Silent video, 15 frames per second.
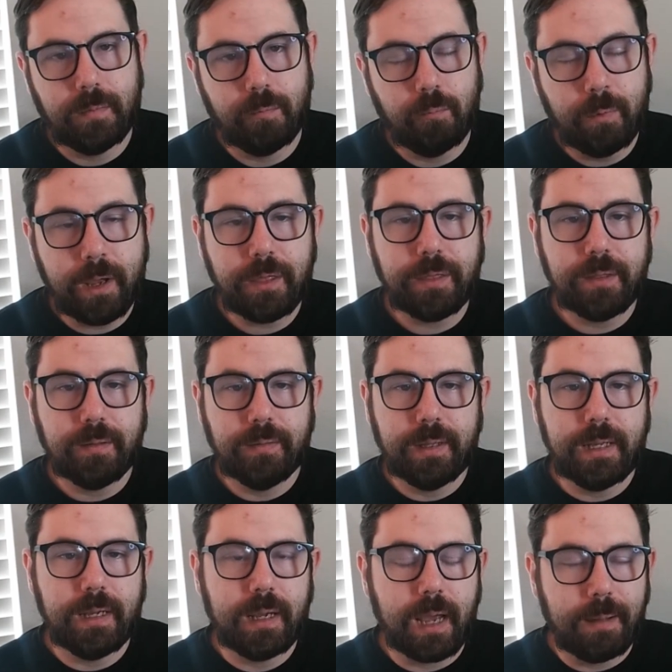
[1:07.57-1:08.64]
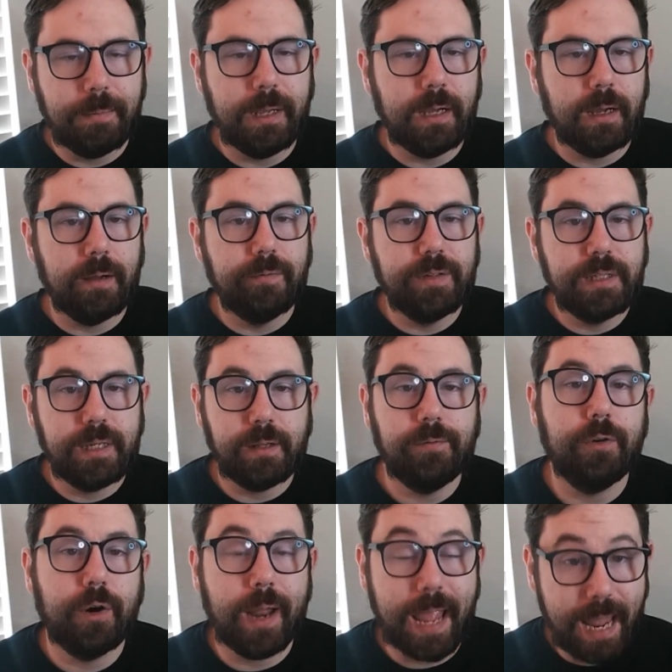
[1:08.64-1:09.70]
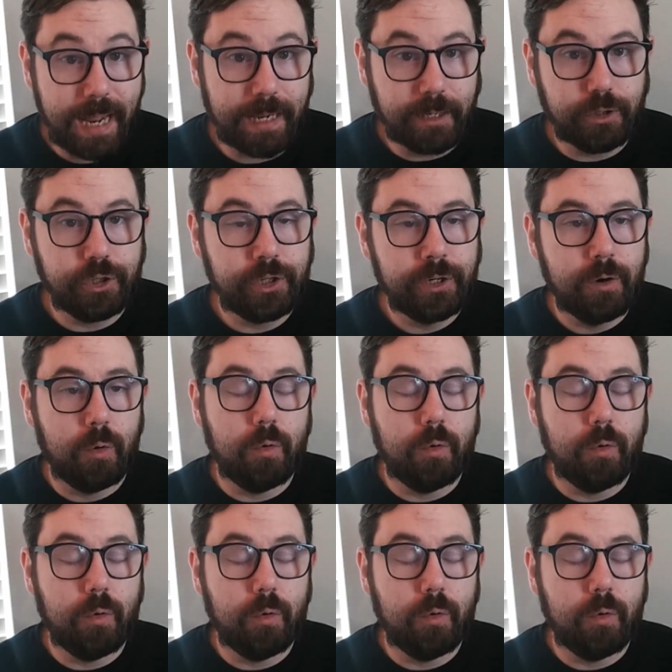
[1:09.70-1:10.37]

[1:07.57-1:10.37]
With the coming of Silver Age,